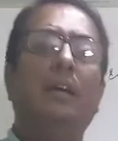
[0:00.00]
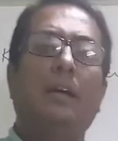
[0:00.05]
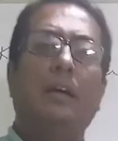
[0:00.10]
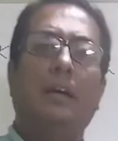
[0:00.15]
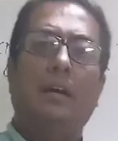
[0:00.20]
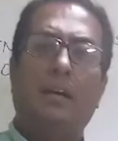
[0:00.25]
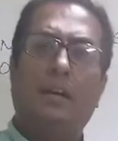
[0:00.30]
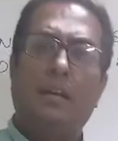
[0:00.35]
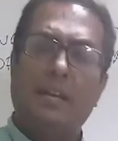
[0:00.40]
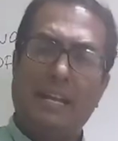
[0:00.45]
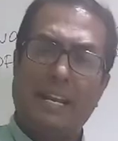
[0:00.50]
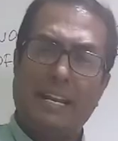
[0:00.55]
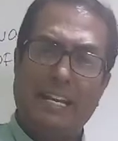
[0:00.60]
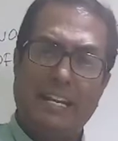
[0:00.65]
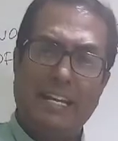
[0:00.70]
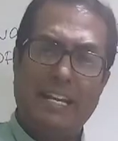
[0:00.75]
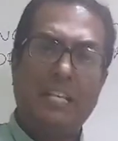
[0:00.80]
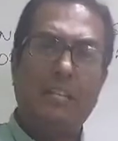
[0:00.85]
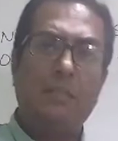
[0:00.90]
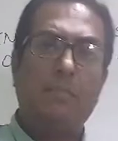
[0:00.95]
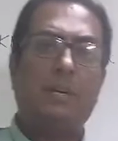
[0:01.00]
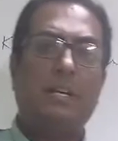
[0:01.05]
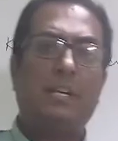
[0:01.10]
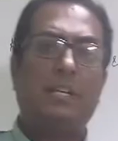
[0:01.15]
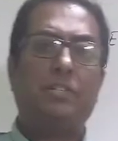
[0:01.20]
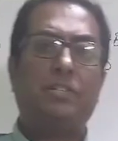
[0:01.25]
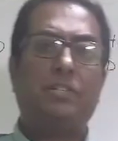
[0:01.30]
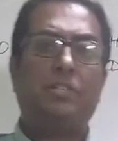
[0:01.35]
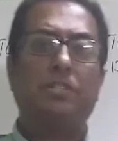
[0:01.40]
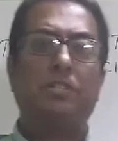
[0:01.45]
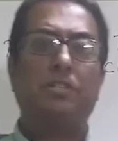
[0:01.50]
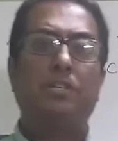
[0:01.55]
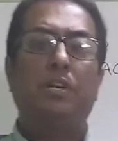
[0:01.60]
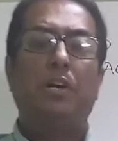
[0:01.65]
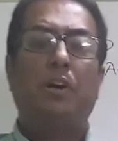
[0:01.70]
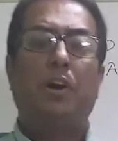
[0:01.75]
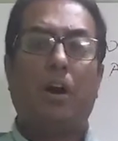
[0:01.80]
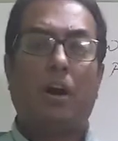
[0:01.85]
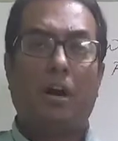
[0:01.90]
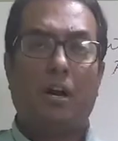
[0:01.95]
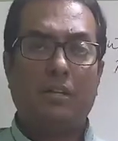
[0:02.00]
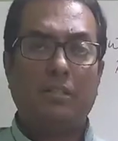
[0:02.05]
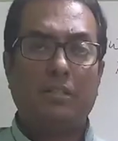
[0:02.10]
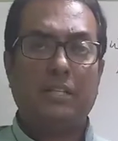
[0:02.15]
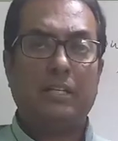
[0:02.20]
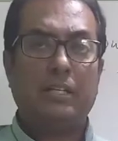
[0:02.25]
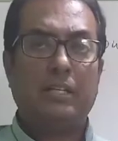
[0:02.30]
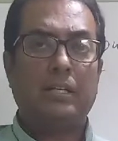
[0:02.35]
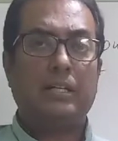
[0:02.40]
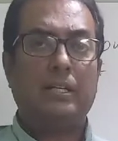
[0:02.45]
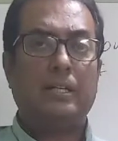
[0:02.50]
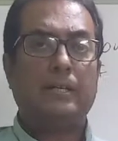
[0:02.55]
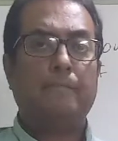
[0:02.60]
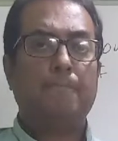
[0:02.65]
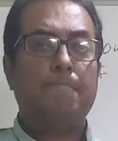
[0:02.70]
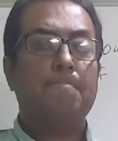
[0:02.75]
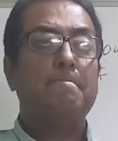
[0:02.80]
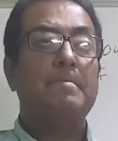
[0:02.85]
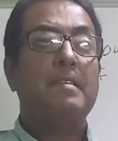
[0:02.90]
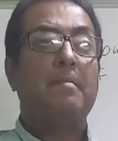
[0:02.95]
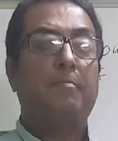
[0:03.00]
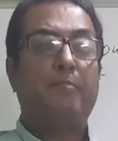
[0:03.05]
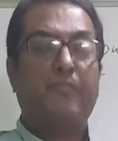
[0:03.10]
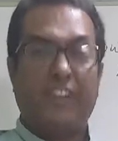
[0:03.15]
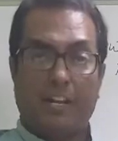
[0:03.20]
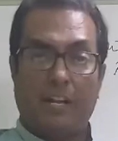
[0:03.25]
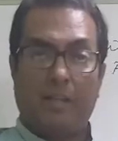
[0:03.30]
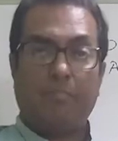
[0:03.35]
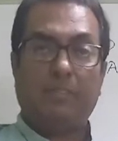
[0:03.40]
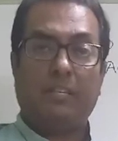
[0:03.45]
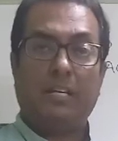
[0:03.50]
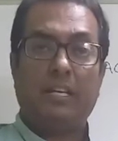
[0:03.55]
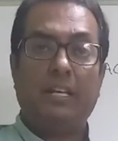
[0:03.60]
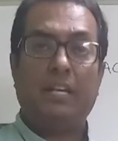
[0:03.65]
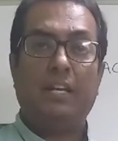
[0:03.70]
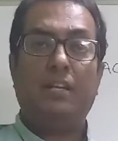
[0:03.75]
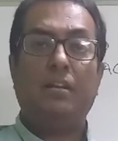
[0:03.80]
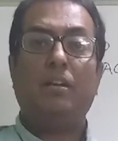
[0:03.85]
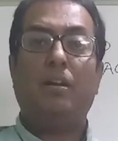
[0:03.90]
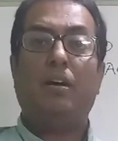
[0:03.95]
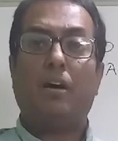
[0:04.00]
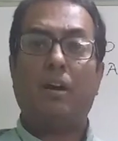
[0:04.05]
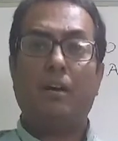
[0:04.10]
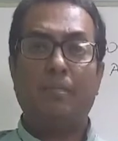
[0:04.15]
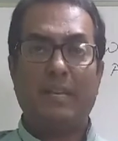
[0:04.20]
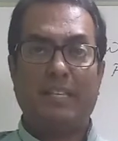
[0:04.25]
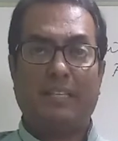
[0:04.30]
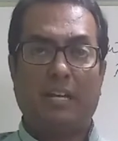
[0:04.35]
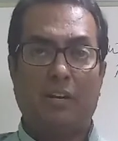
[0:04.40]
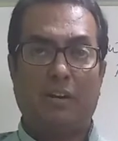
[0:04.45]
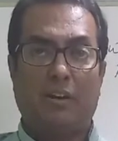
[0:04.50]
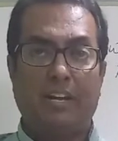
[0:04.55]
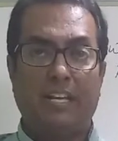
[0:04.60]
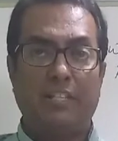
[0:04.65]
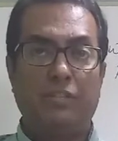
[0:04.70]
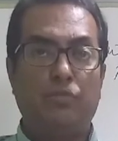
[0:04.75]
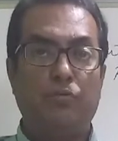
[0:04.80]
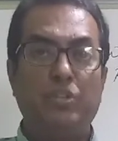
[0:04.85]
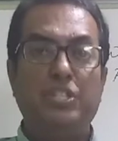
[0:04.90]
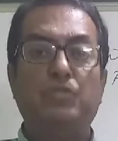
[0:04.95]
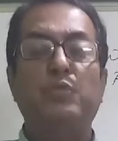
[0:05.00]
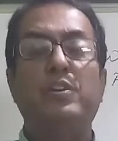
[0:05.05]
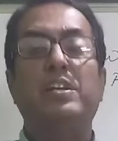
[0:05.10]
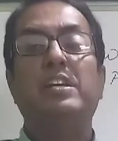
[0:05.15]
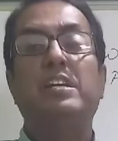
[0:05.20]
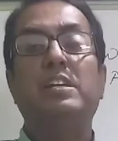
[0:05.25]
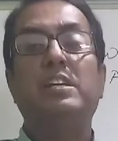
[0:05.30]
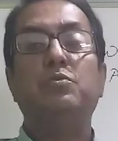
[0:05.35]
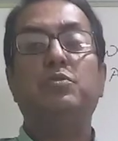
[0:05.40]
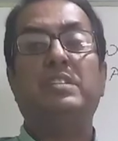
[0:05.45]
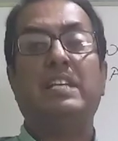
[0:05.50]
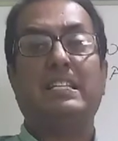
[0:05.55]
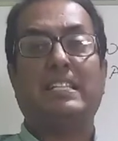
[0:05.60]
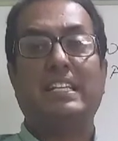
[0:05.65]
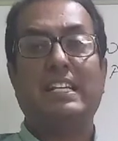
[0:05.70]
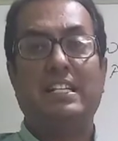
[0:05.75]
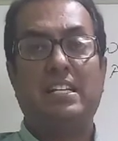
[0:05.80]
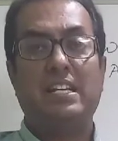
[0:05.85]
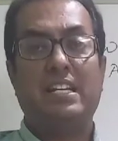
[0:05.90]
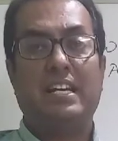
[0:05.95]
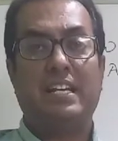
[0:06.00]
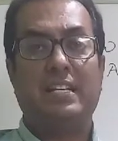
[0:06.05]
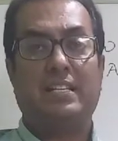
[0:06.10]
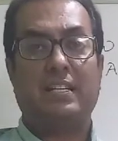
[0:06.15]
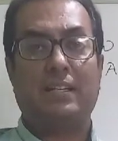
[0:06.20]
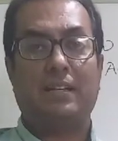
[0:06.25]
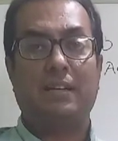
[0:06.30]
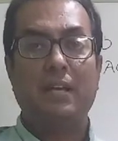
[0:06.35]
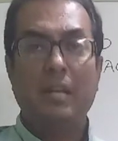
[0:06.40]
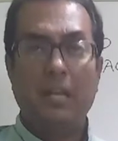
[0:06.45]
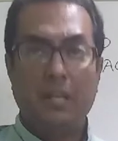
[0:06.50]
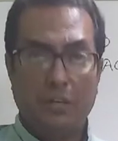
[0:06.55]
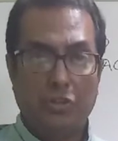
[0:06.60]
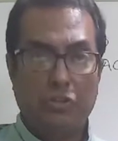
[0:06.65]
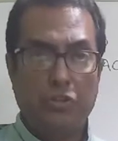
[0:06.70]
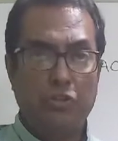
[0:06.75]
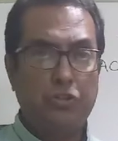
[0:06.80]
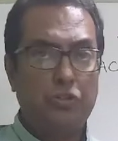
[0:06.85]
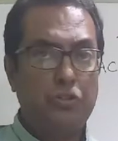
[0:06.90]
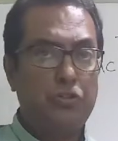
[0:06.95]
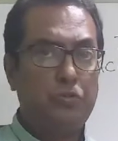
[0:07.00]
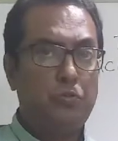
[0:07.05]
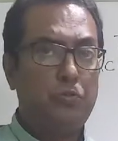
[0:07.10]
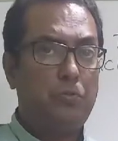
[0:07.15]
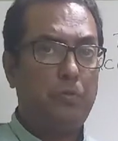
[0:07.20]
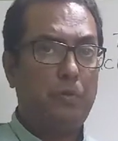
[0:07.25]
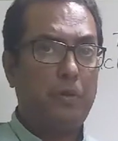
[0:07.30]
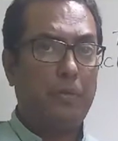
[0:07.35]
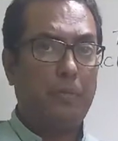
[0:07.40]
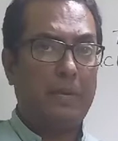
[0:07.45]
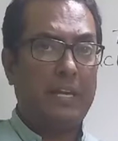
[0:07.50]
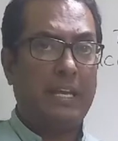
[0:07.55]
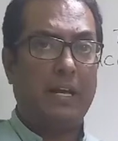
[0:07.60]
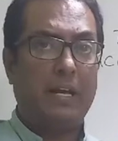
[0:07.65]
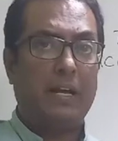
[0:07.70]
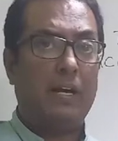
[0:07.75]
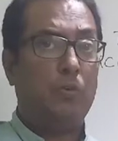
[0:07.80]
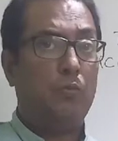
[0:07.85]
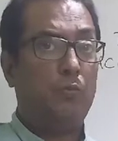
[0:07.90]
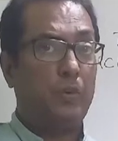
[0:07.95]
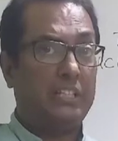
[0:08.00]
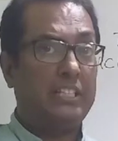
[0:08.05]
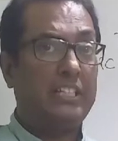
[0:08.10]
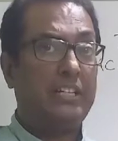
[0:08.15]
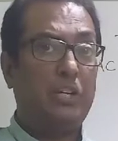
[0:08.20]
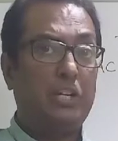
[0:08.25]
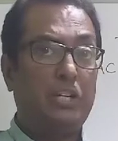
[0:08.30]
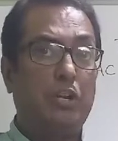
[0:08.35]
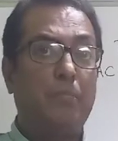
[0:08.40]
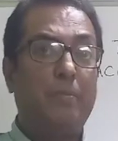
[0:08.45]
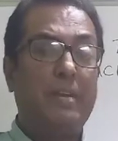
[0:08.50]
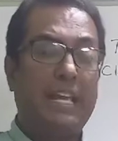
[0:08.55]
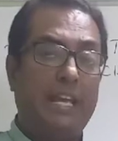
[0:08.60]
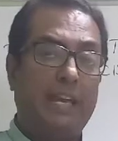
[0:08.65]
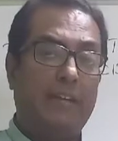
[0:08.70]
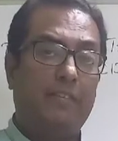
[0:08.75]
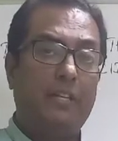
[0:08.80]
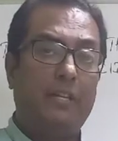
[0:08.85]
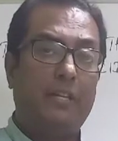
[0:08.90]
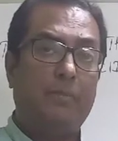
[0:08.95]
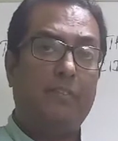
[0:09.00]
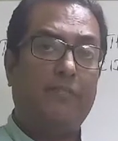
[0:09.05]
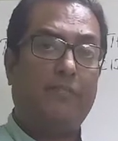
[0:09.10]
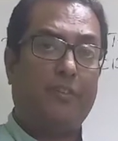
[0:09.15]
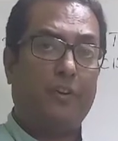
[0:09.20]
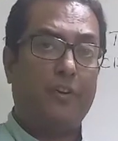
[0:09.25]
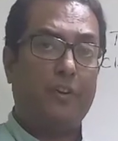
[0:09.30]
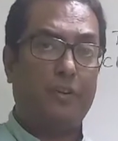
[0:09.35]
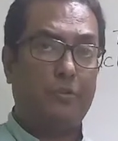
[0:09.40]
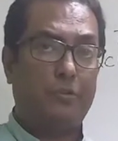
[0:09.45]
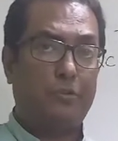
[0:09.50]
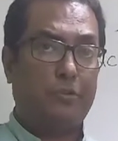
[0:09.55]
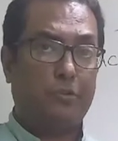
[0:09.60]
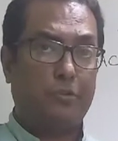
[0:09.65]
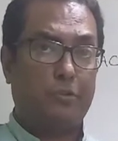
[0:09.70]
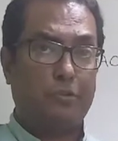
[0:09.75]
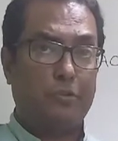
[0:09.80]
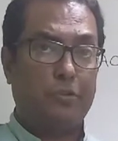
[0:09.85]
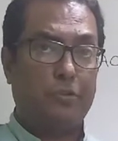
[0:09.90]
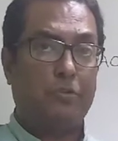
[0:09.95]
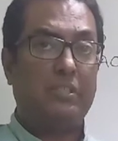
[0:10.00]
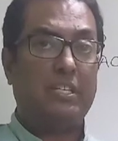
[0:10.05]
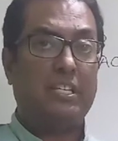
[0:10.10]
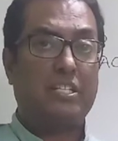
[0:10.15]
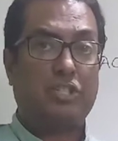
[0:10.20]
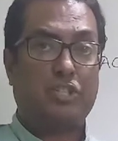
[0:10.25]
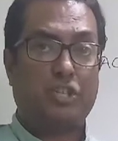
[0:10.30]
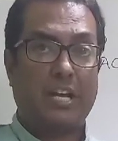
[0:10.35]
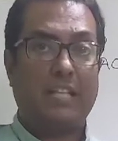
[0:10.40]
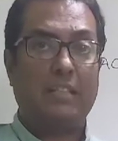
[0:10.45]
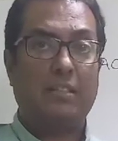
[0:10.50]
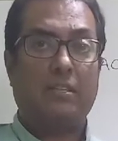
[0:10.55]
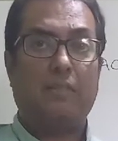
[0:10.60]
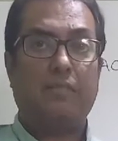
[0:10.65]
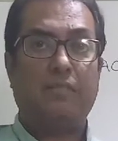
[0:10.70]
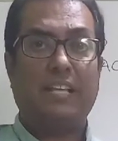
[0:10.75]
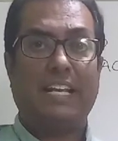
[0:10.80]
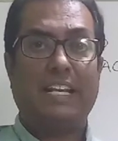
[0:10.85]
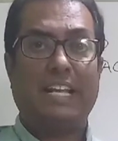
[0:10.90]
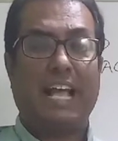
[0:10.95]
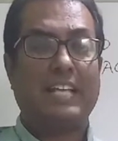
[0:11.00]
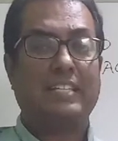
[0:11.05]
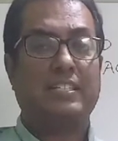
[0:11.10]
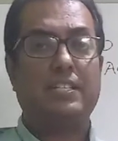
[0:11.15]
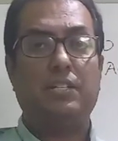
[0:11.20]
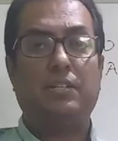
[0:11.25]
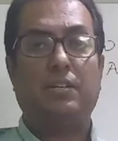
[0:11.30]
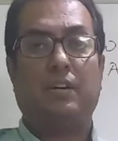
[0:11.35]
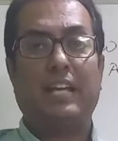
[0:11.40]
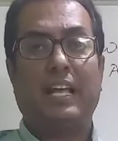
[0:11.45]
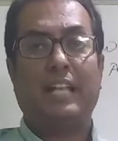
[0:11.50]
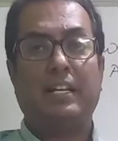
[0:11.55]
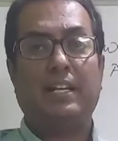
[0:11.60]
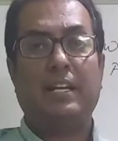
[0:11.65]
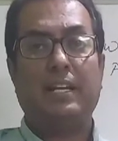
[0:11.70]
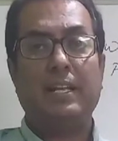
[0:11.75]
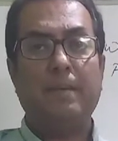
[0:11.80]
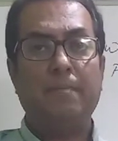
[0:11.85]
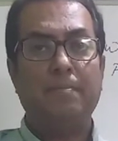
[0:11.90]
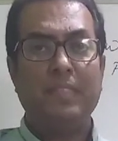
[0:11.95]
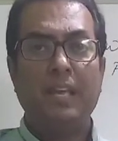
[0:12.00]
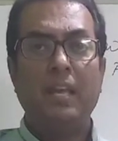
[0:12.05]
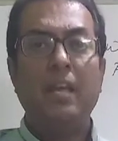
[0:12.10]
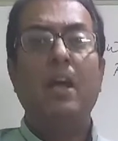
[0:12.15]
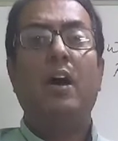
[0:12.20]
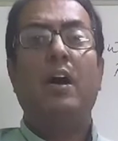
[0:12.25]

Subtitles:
litmus or the phenolphthalein or methyl orange, which we use as indicator, whether it will be available for you to know the strength of that acid or alkali?